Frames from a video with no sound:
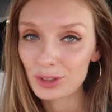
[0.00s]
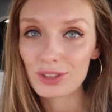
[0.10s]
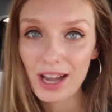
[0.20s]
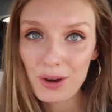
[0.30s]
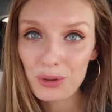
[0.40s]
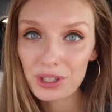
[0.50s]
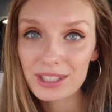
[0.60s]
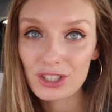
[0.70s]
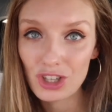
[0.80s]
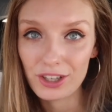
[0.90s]
so now
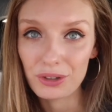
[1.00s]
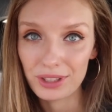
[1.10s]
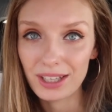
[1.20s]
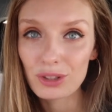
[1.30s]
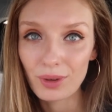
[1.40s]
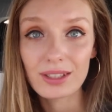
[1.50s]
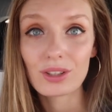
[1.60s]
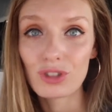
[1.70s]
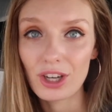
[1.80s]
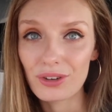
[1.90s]
is January,
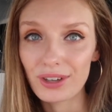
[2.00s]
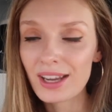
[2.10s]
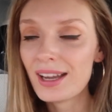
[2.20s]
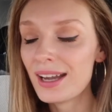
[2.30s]
20th of January.